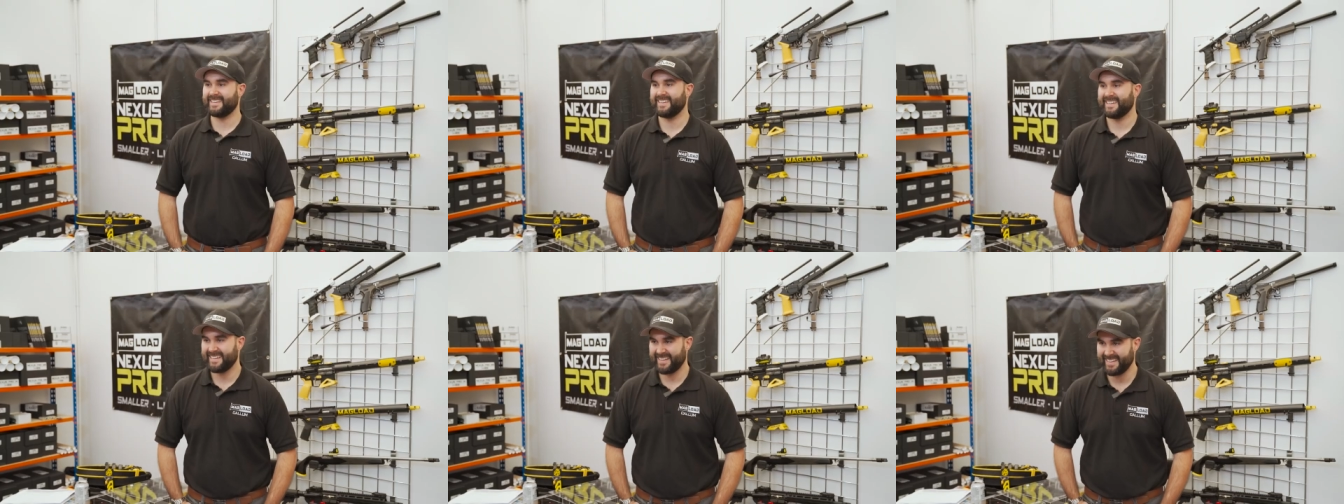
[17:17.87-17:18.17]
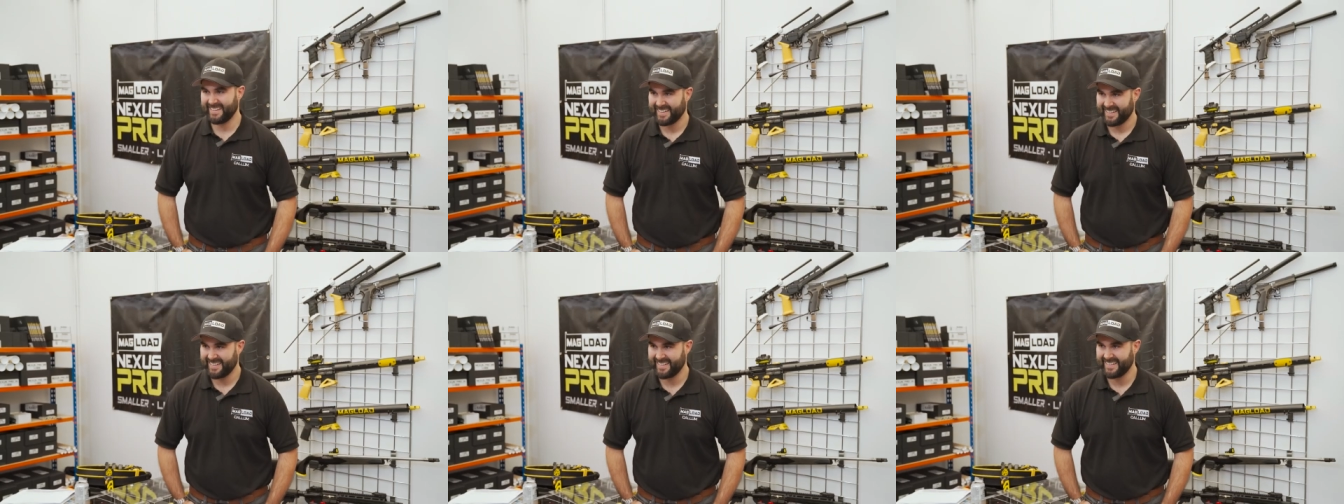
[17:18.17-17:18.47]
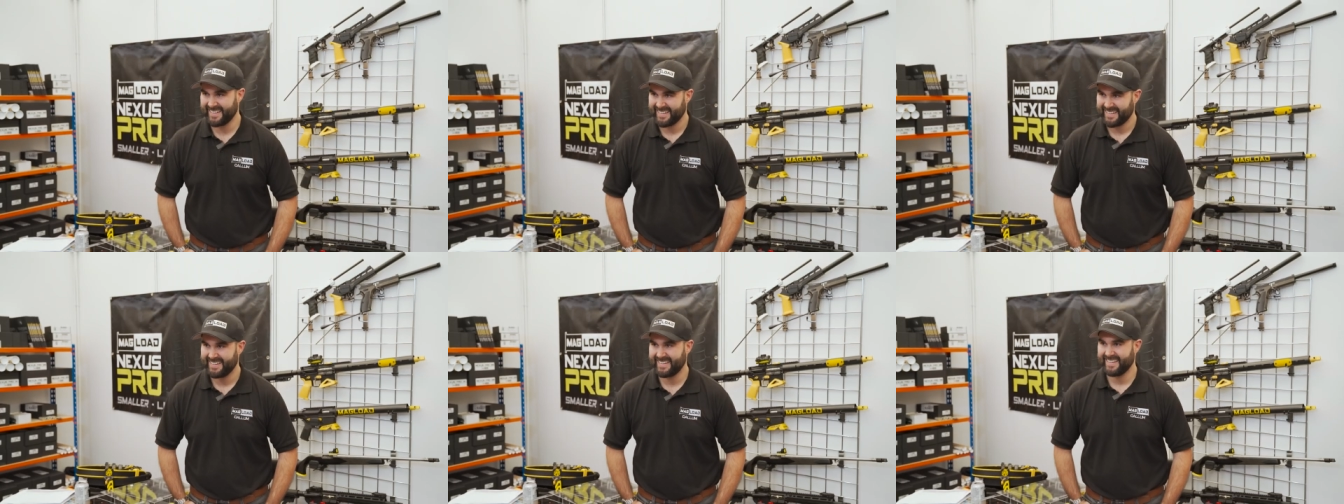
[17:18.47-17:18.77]
behind us. It's
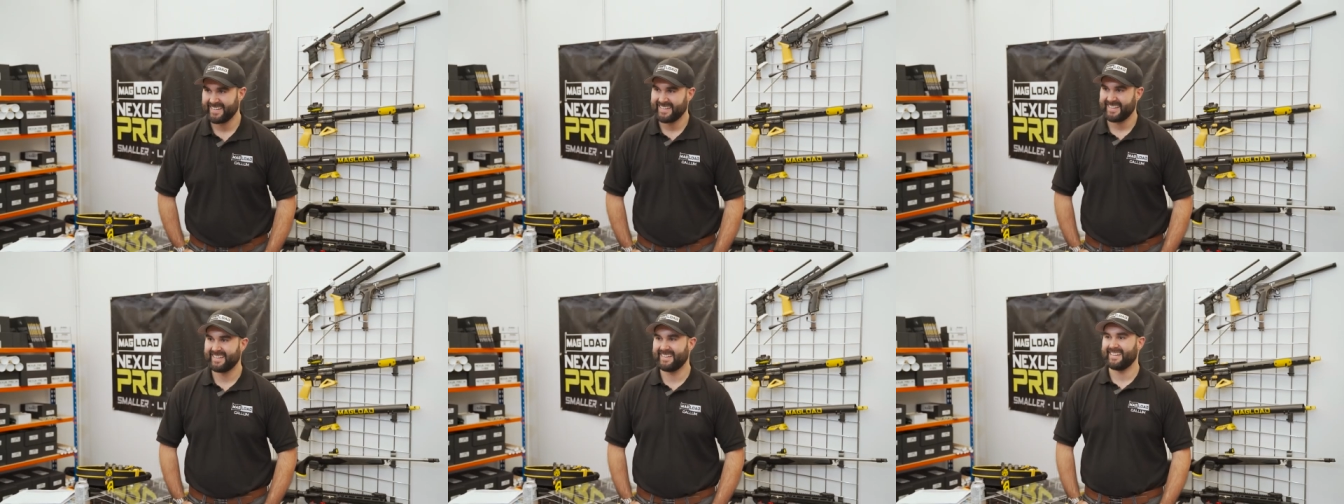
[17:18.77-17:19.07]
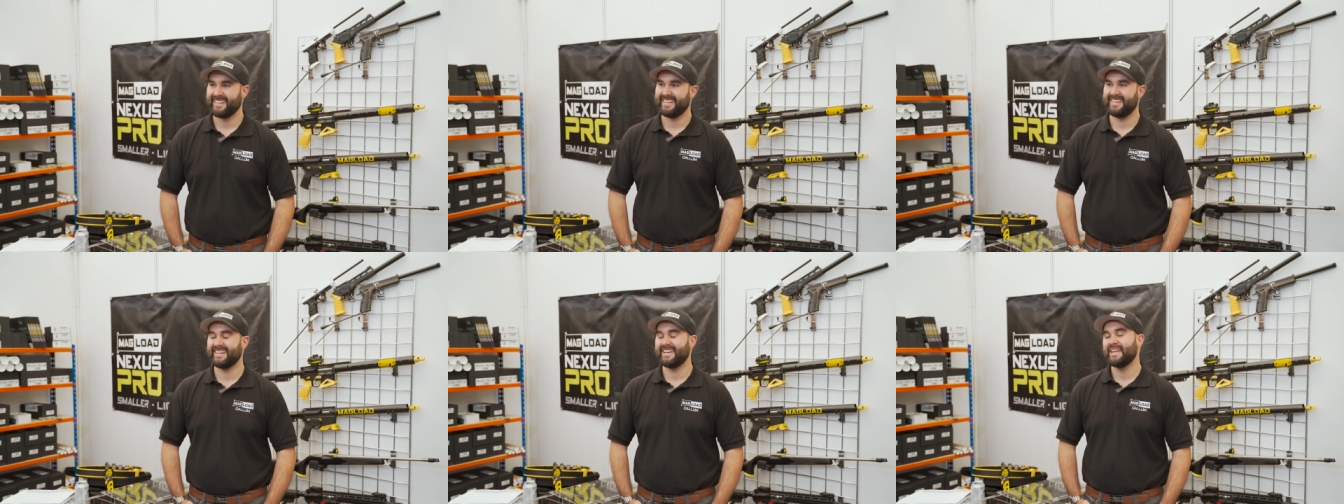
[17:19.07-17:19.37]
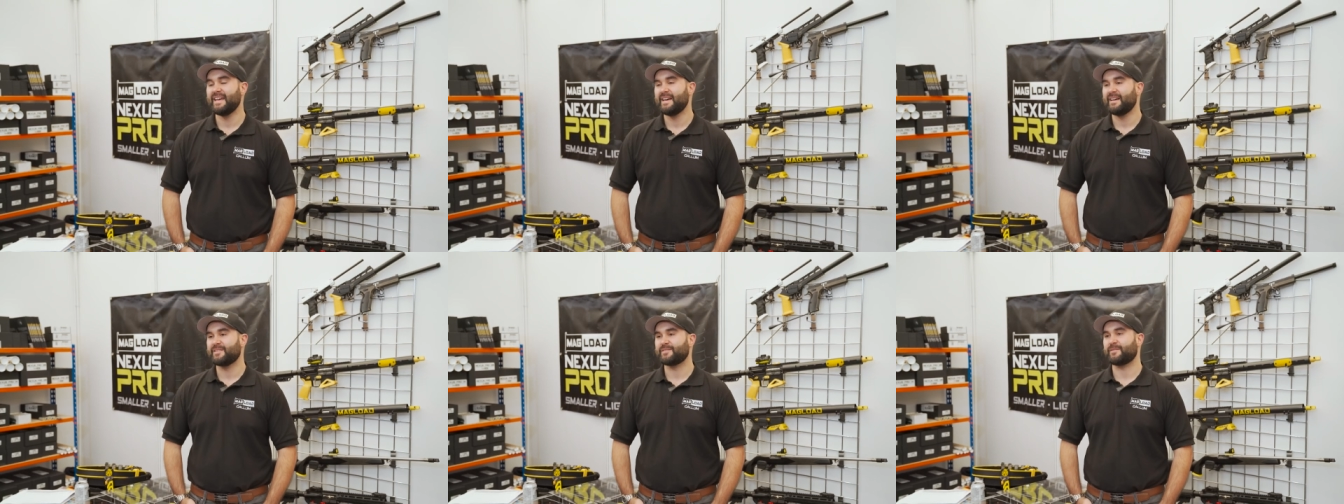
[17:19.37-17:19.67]
getting quite busy,
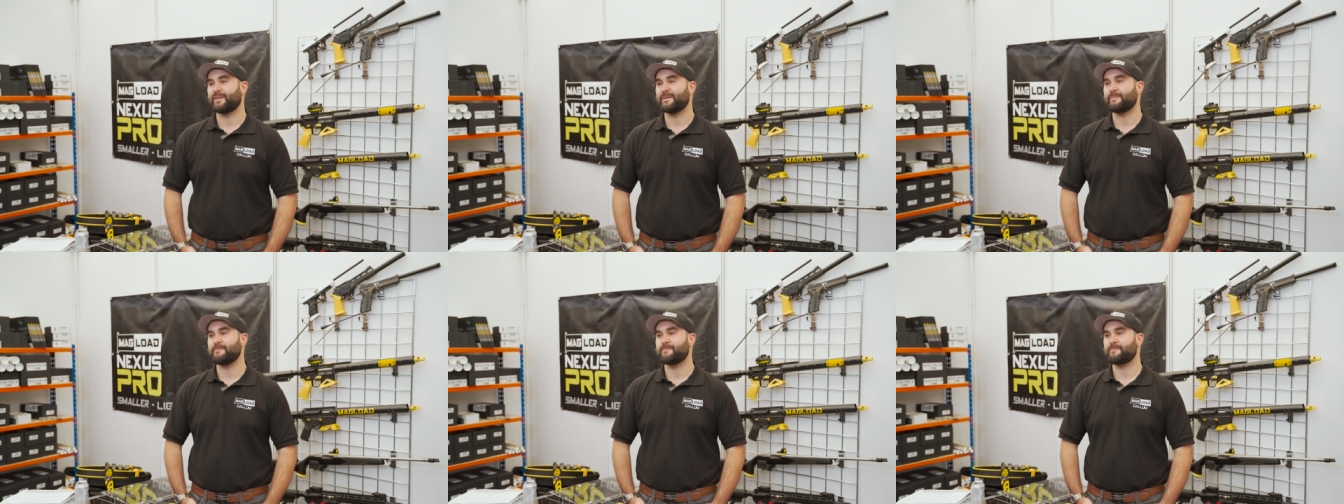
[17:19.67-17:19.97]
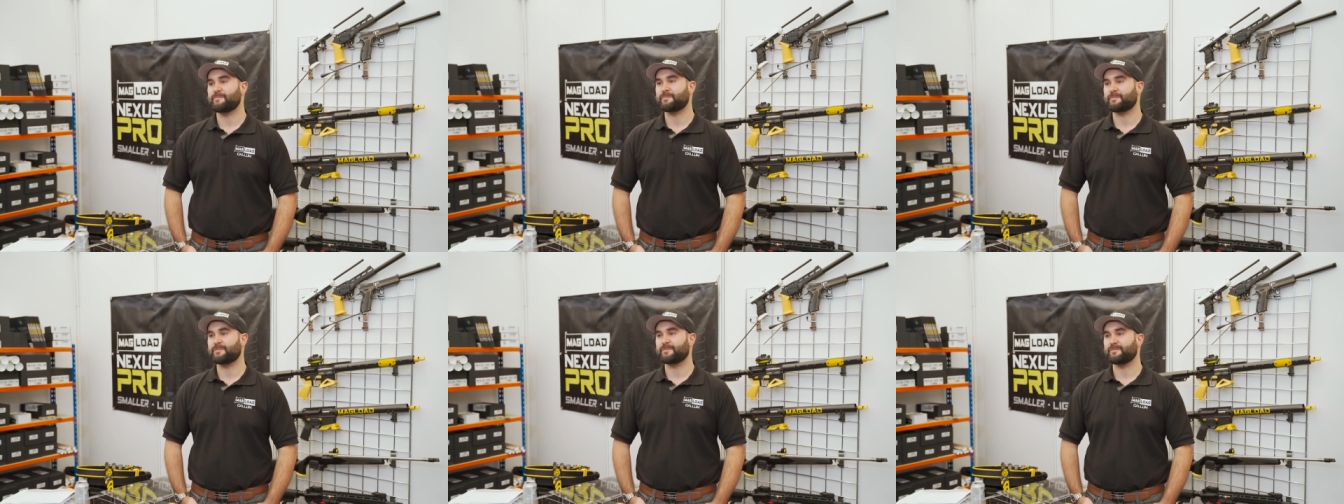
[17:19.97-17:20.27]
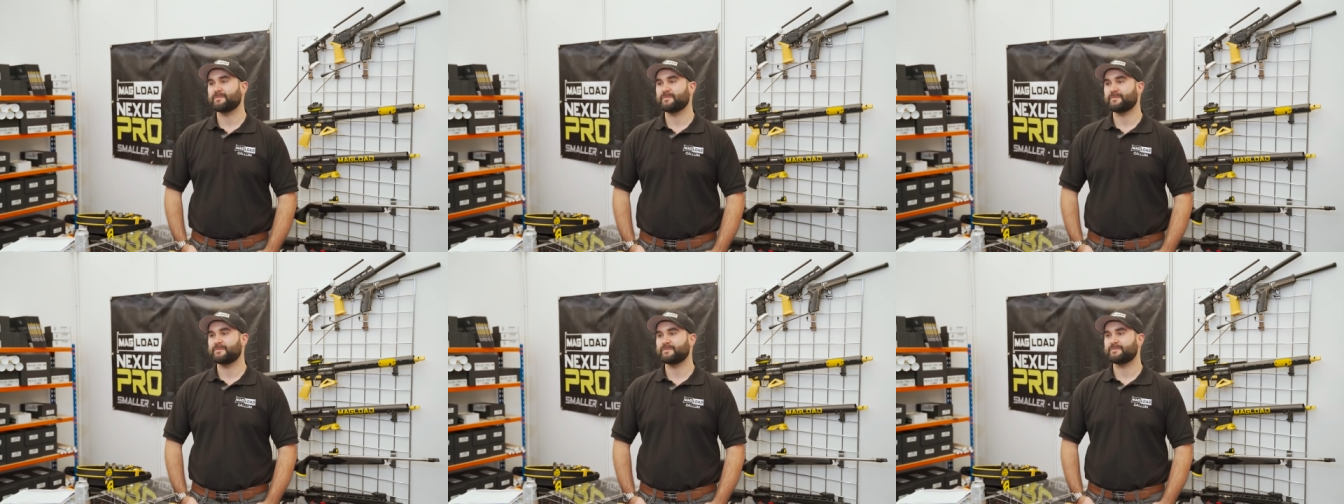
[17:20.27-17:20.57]
so I'm going to leave you at
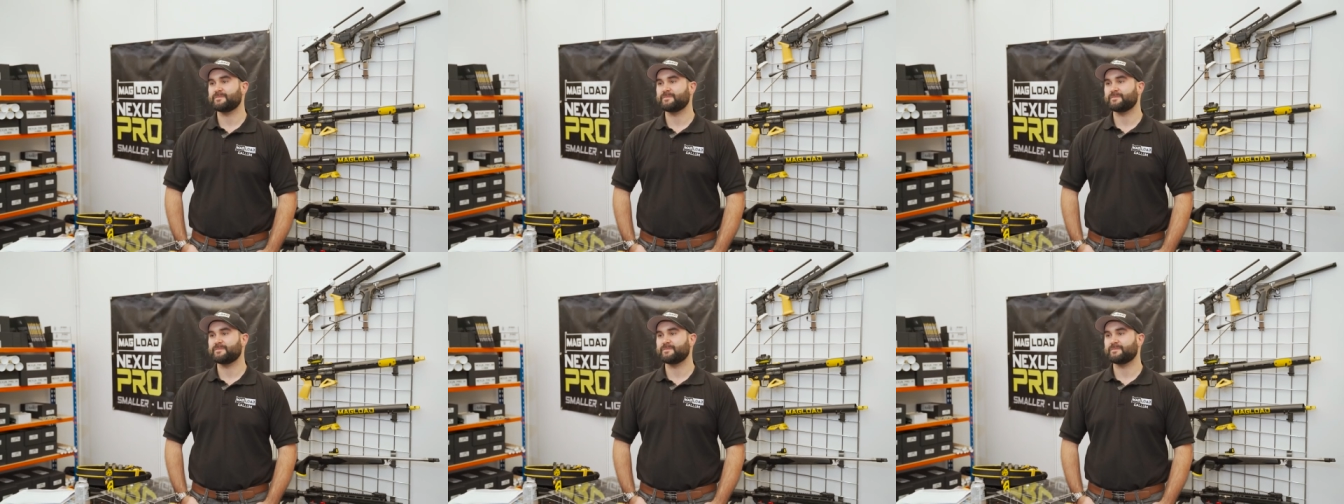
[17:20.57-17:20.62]
that.